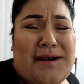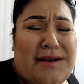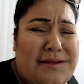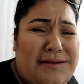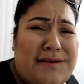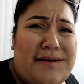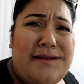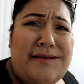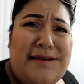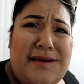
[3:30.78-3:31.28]
and he's
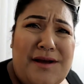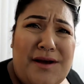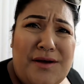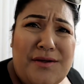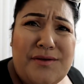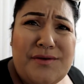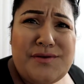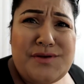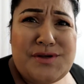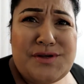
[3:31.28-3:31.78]
gonna take all
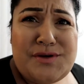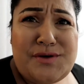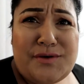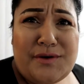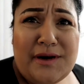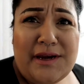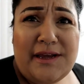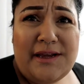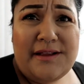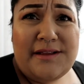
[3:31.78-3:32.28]
those
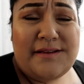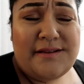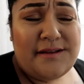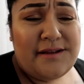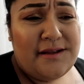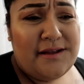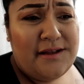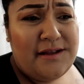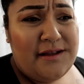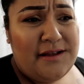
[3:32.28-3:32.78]
streets.
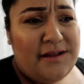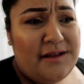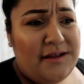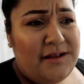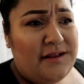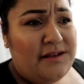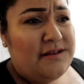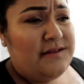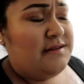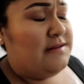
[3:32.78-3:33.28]

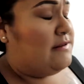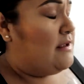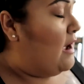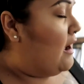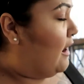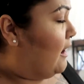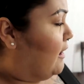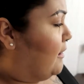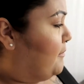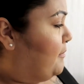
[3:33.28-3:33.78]

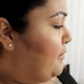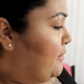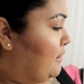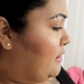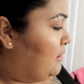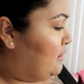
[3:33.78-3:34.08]
Stop.